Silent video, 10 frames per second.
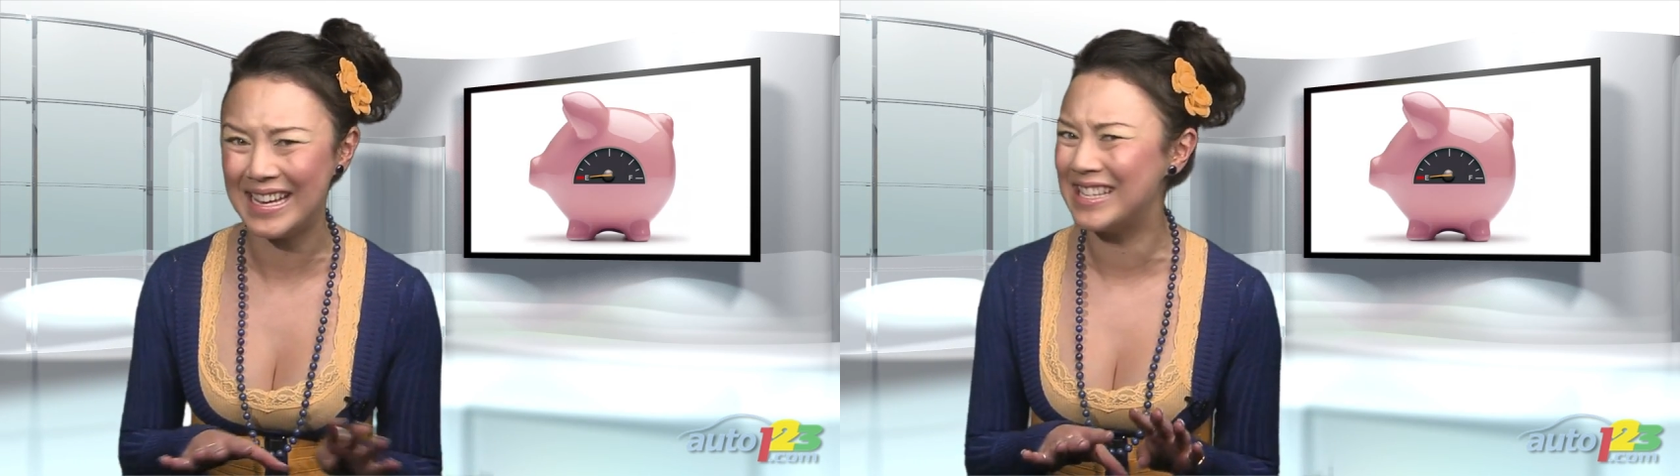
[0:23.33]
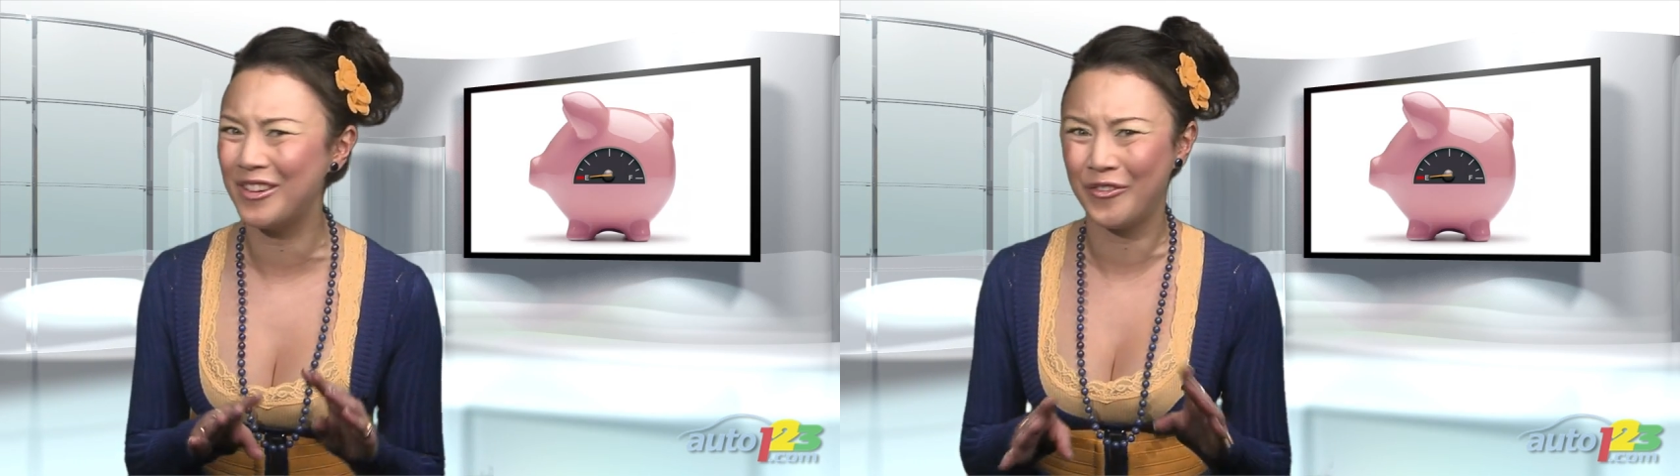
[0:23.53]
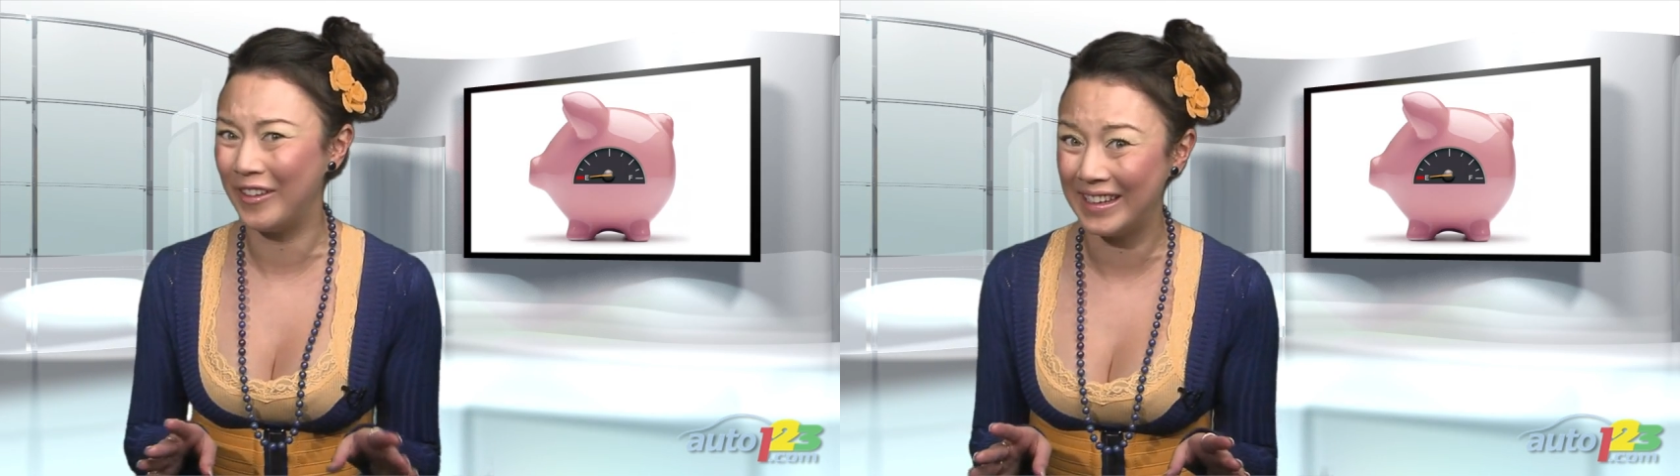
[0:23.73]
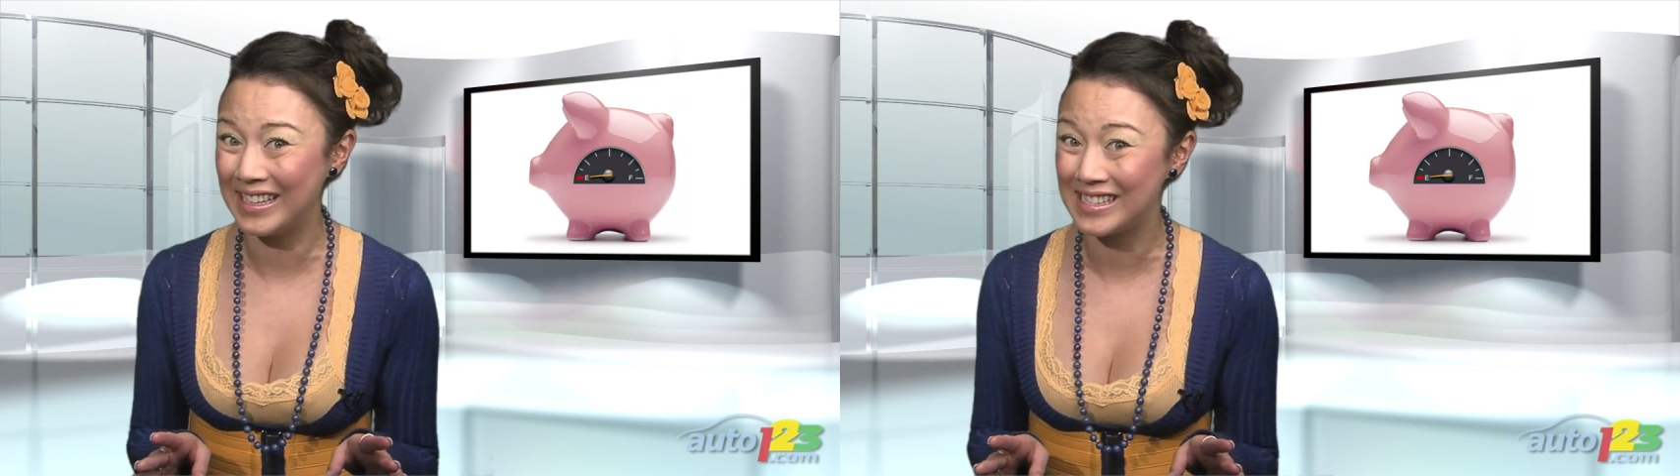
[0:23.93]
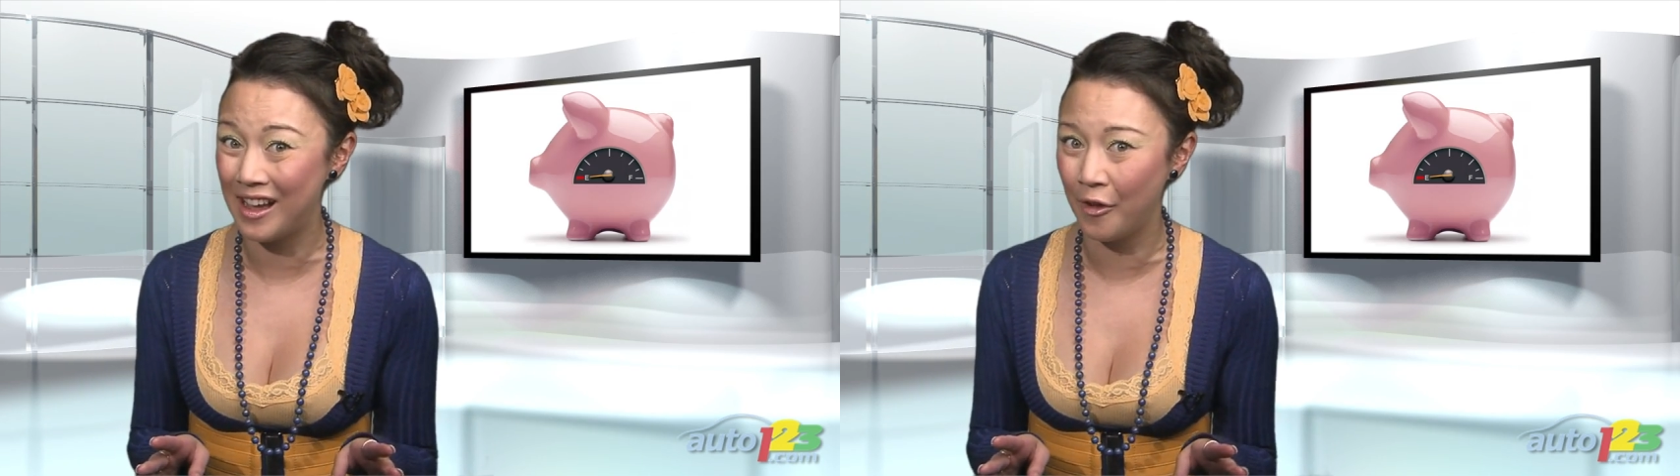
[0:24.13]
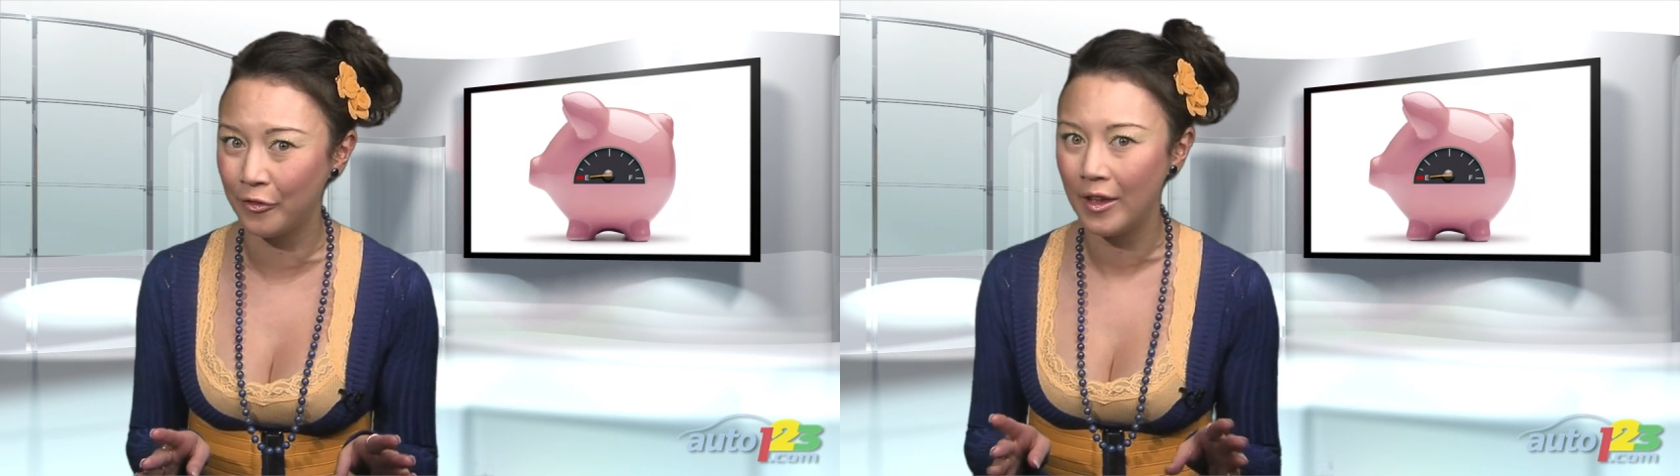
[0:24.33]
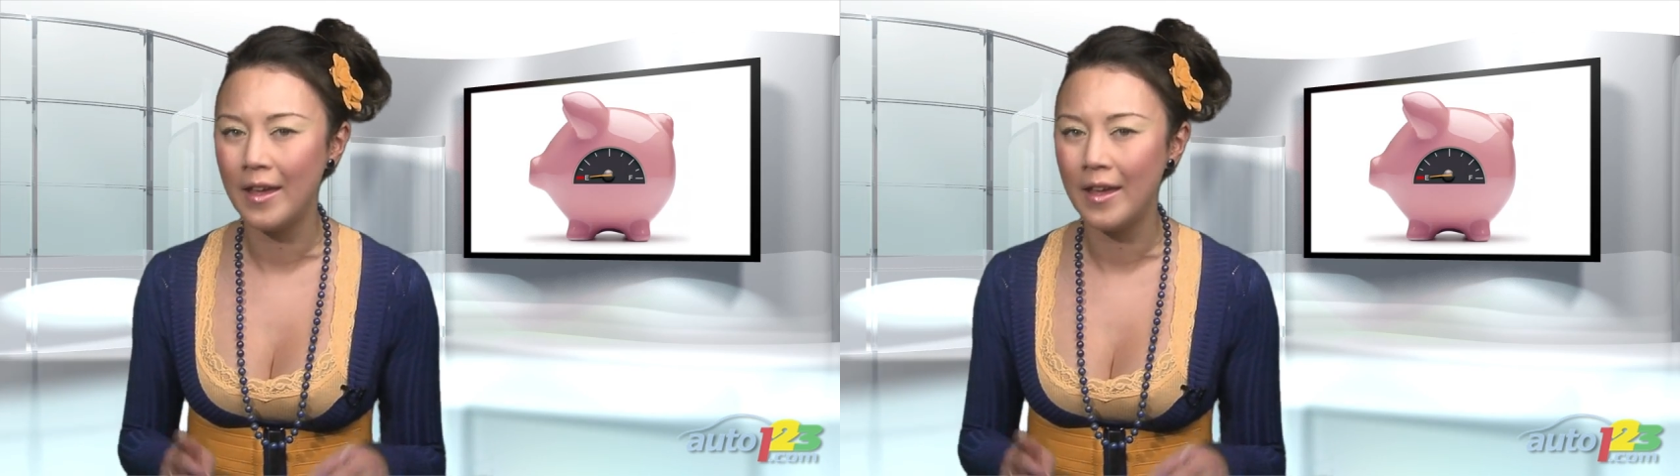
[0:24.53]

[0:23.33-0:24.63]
isn't filling itself.